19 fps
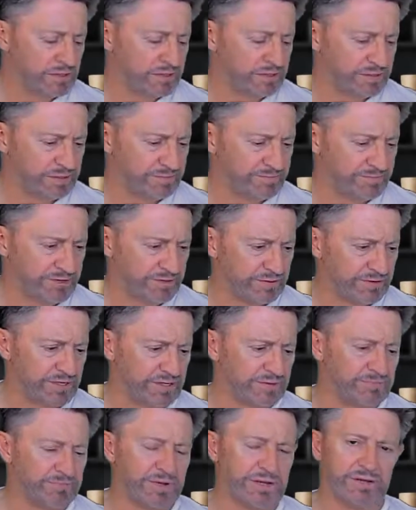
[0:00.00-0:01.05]
Now I
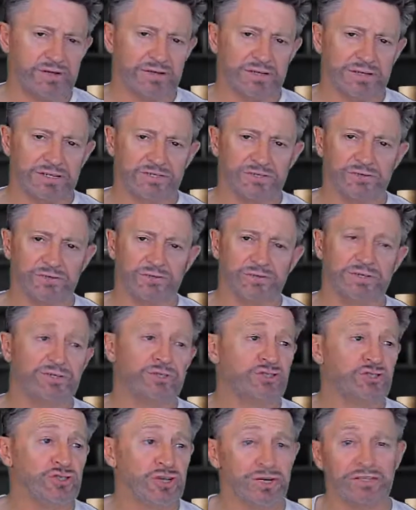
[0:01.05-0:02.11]
get to
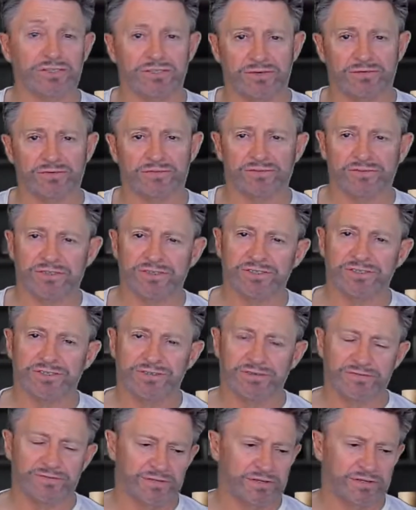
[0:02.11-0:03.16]
enjoy some of this
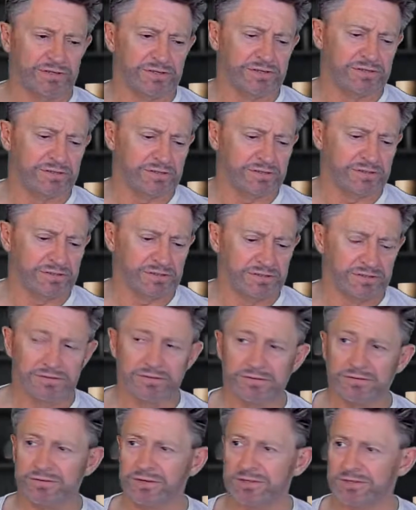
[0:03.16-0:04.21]
stuff, and
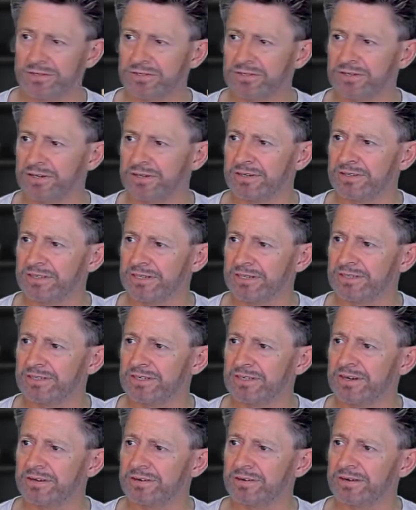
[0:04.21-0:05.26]
as I said,
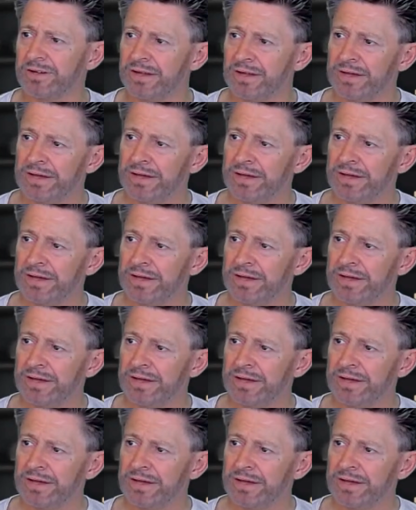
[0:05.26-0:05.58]
testing it out.